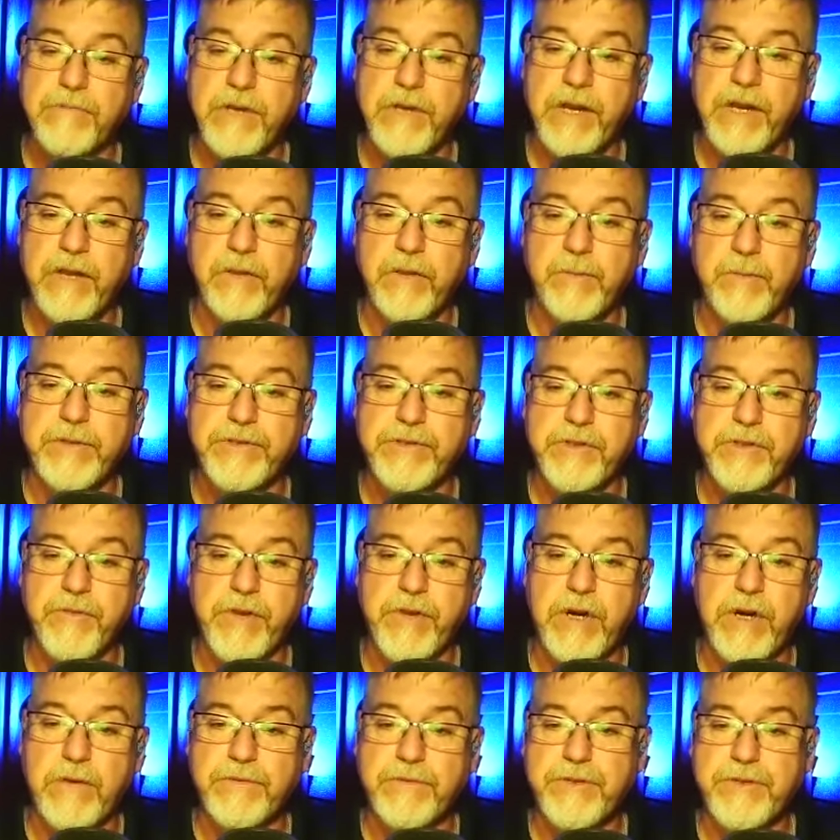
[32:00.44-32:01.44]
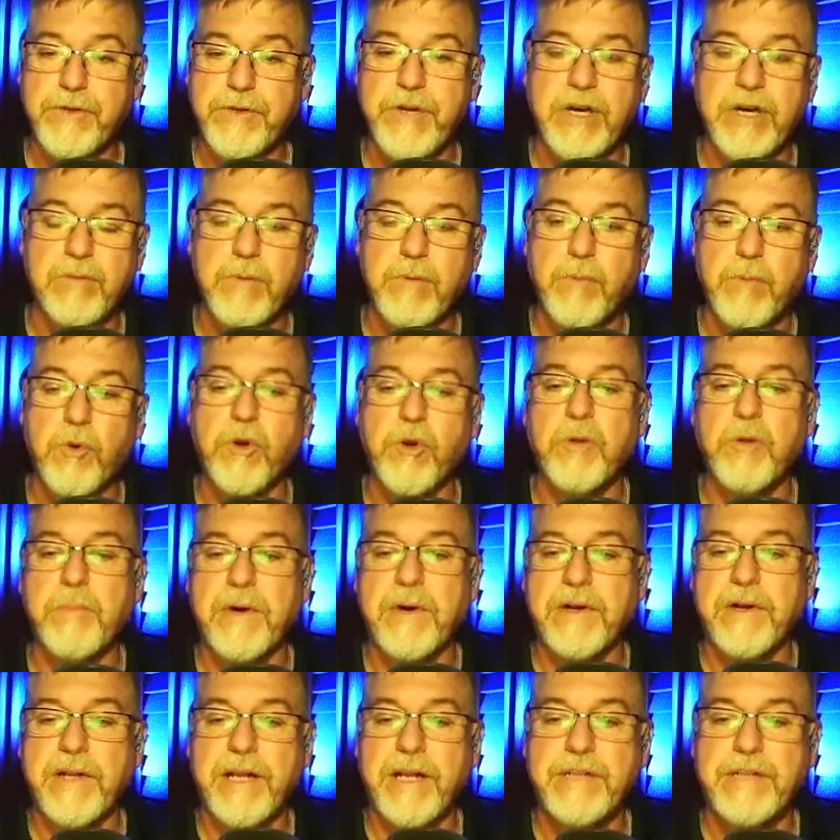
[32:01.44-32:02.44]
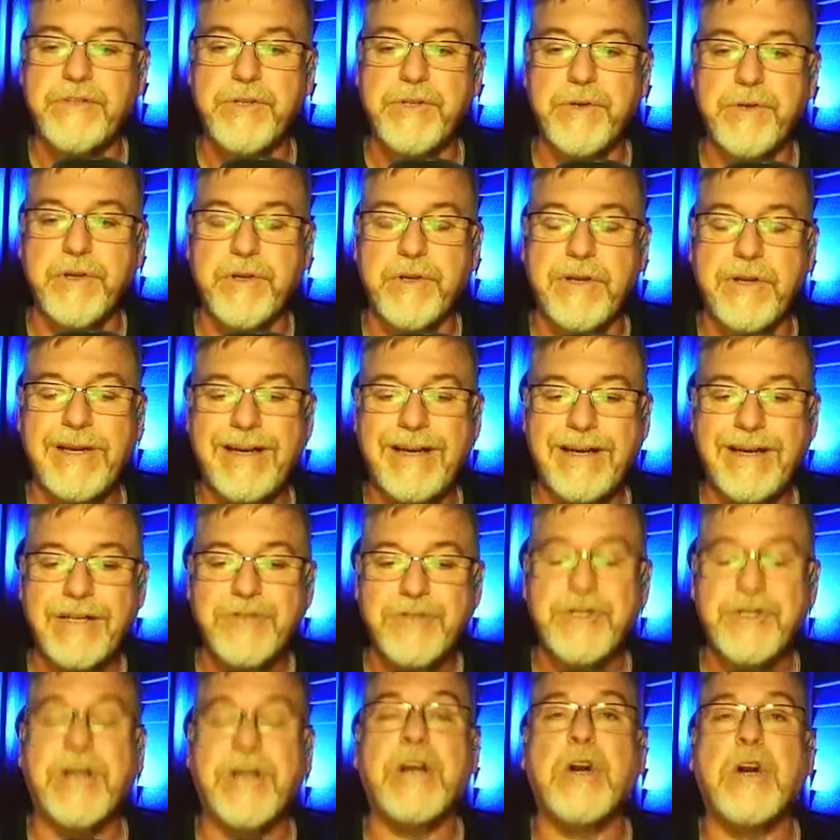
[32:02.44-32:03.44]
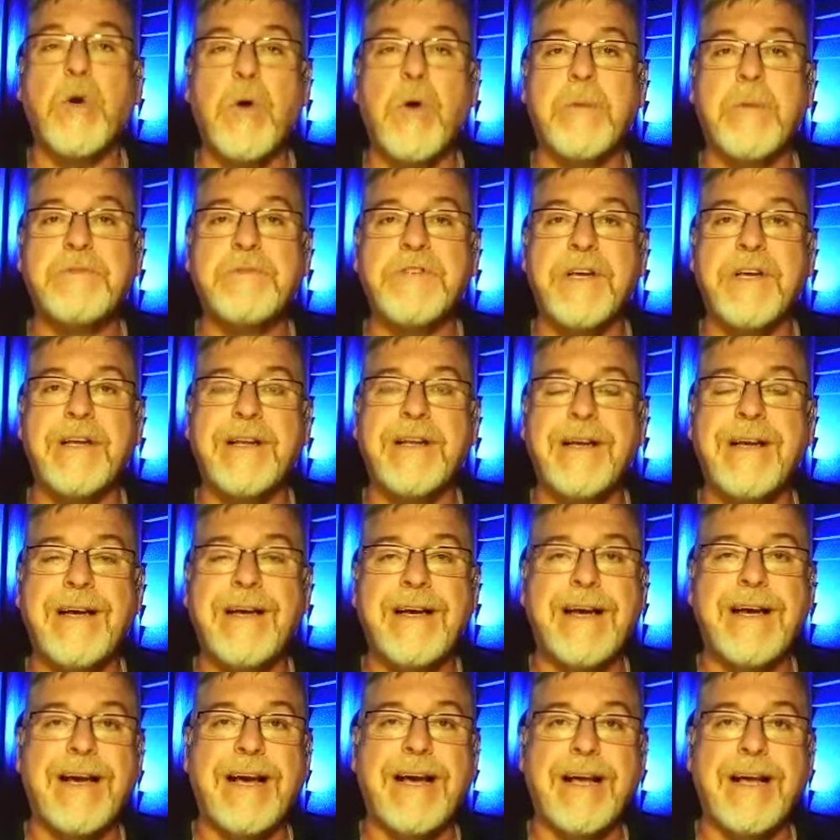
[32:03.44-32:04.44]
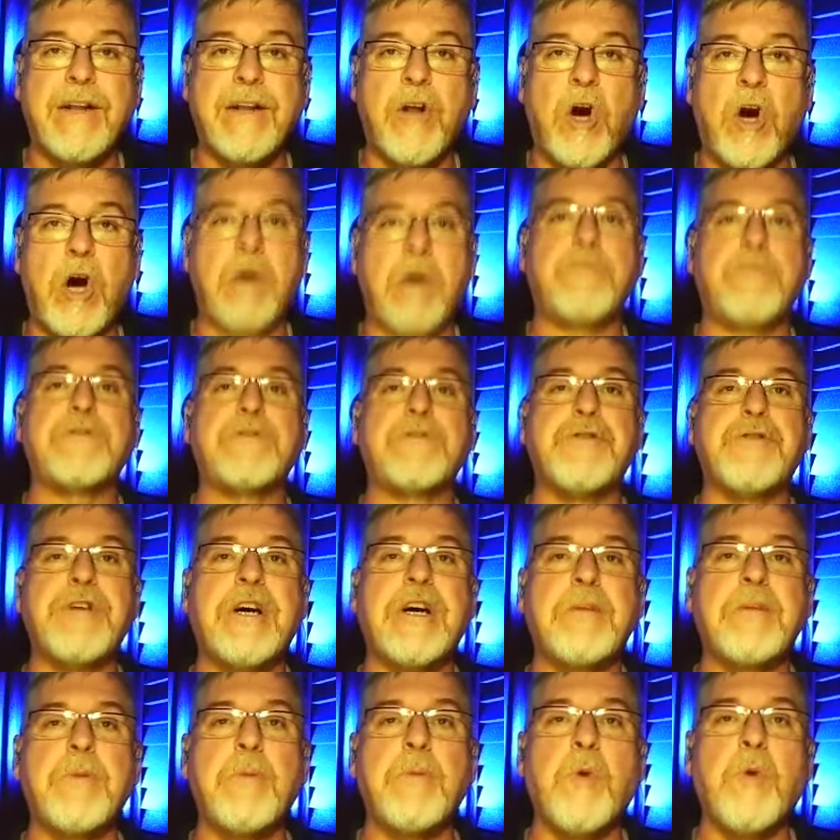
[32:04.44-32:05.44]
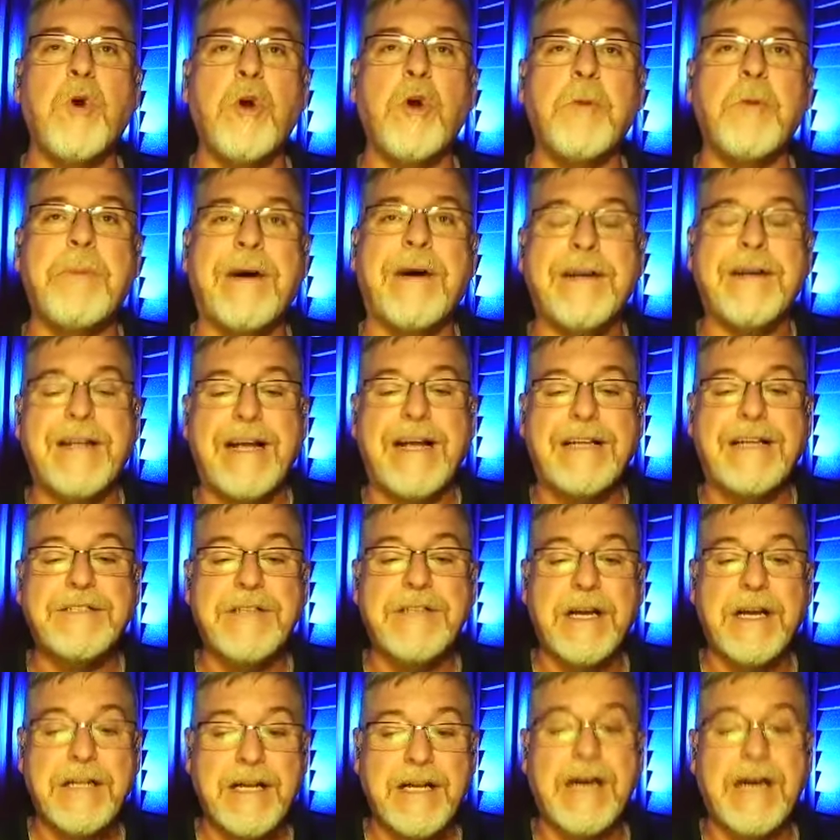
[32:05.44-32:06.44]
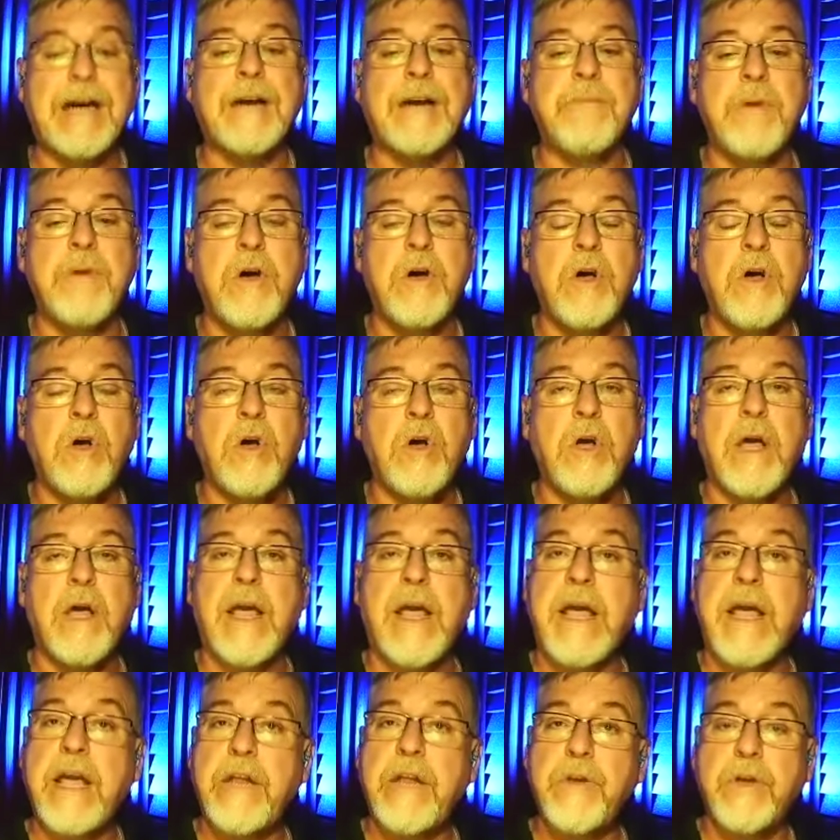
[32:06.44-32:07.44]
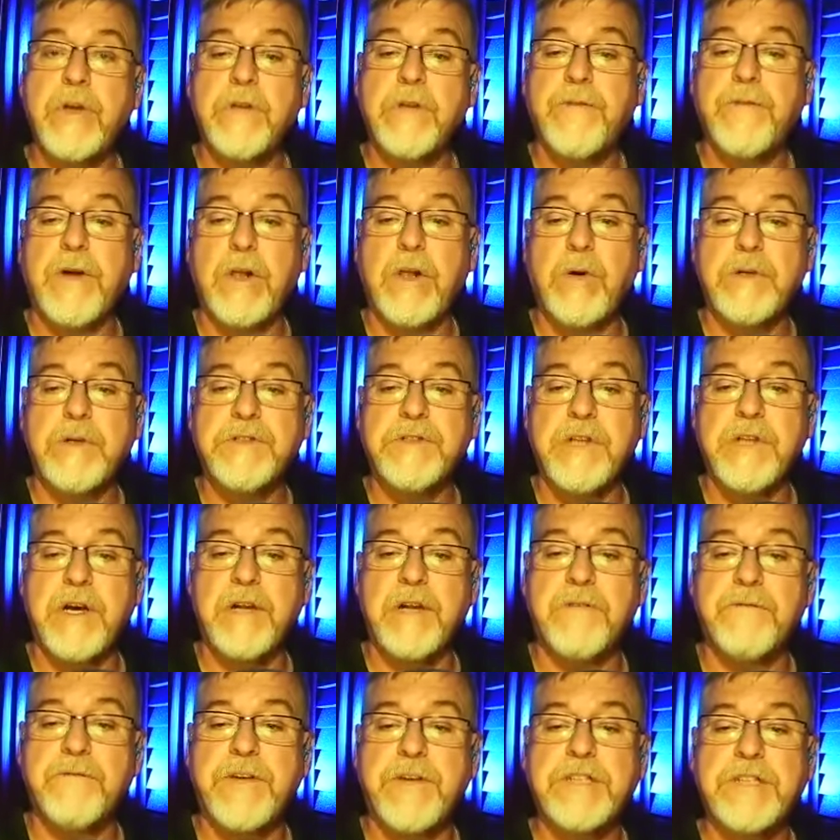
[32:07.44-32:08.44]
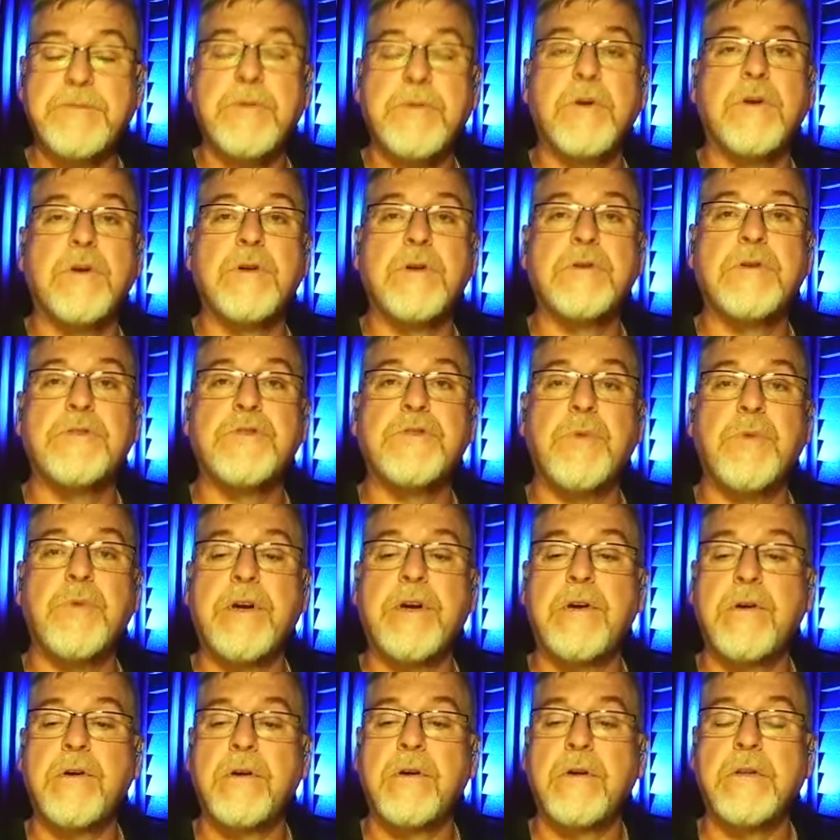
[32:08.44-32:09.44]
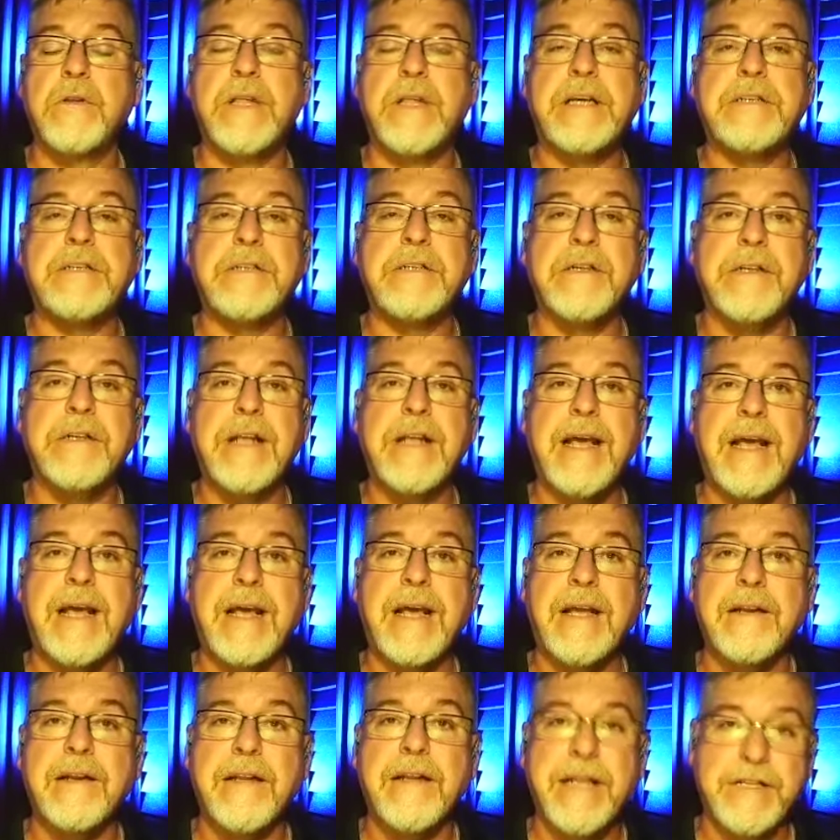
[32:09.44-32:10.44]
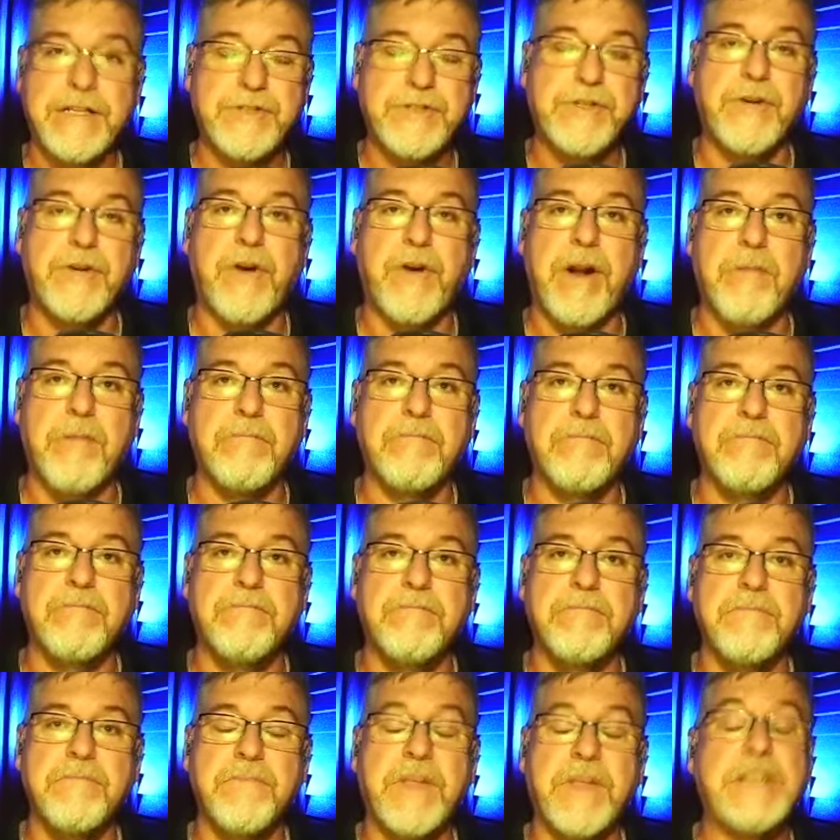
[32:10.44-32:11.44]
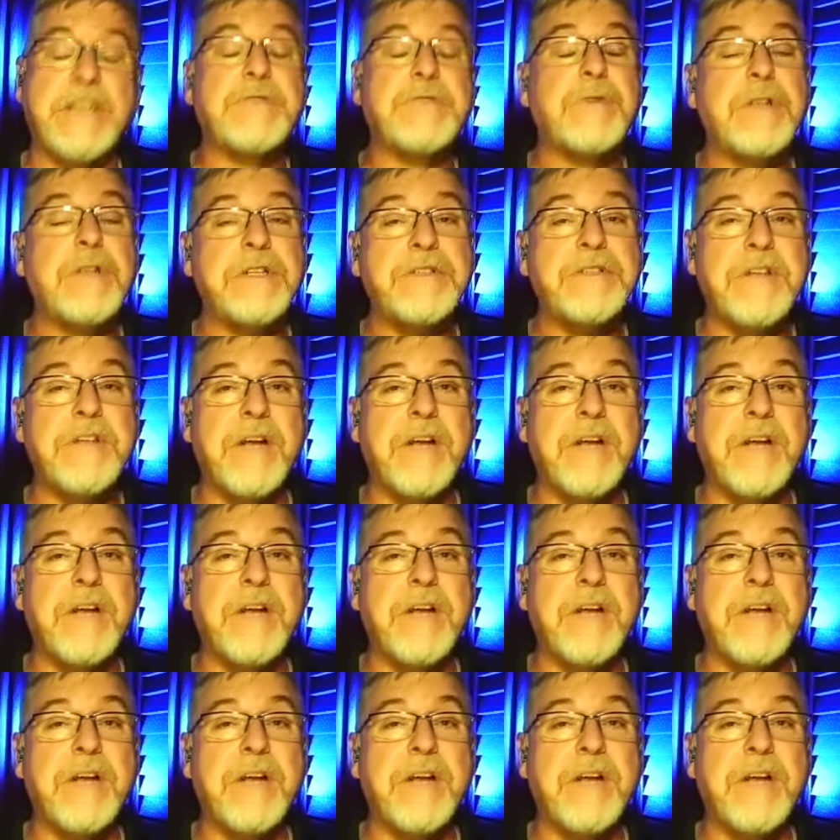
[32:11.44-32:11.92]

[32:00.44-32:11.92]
and the mission of the officer down memorial podcast you can check out our website at officerdownmemorialpodcast.com and you can follow us on facebook twitter linkedin and instagram thanks for listening